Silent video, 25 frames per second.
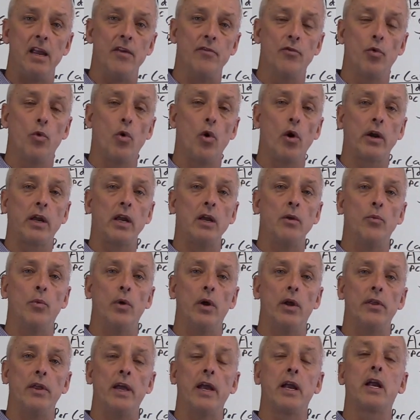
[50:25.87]
are working
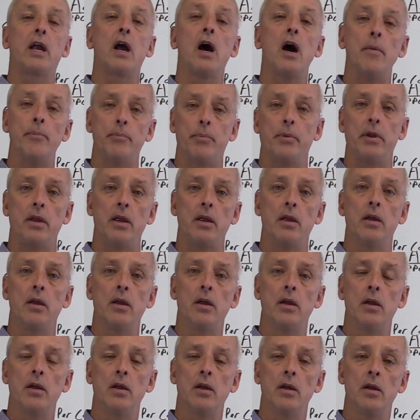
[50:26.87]
with a company
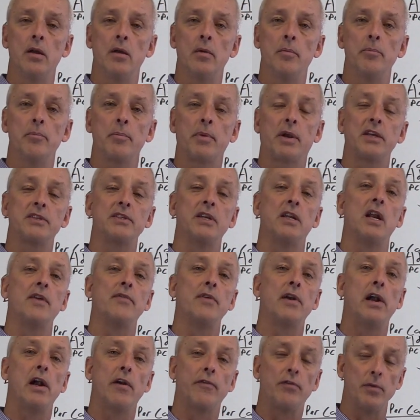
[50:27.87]
because they
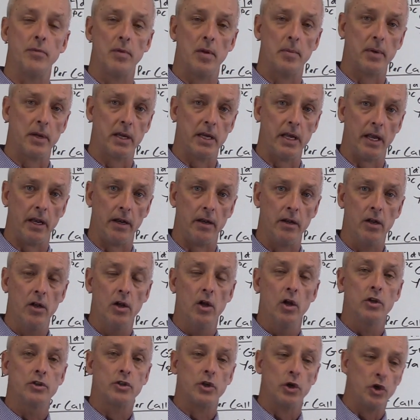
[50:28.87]
never hear from them again.
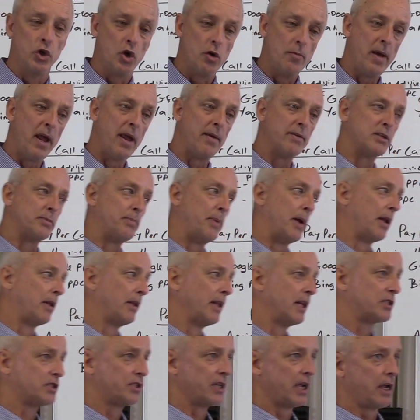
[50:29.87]
So you may have spent,
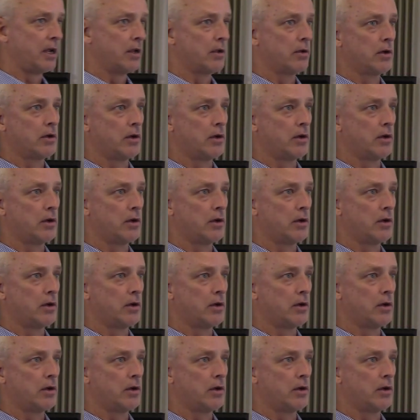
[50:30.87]
let's say,